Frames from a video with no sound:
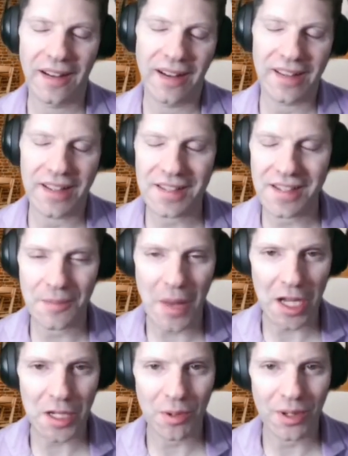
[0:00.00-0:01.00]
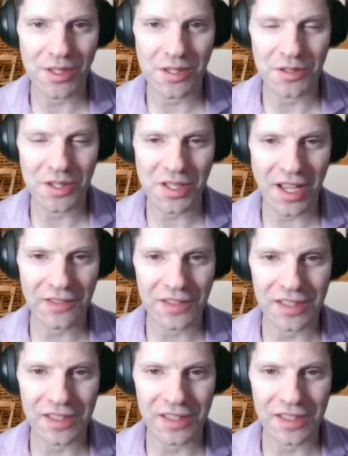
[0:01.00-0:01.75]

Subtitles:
I guess at match points, you just have